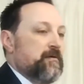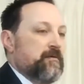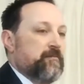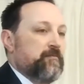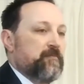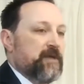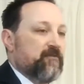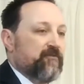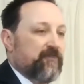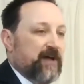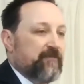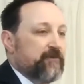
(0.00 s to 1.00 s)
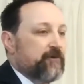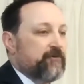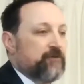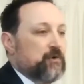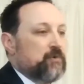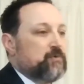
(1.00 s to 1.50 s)
Being 5 years
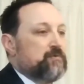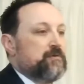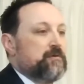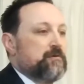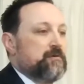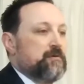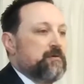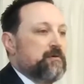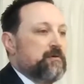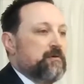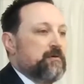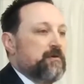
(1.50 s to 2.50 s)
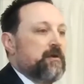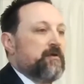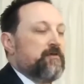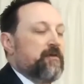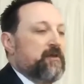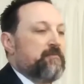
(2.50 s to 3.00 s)
old,
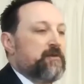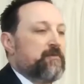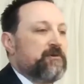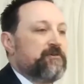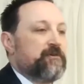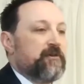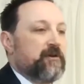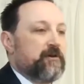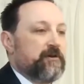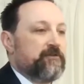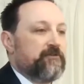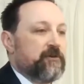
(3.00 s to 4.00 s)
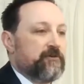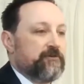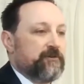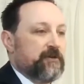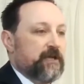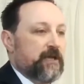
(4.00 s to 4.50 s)
telling me what she learned in church
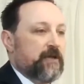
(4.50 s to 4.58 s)
today.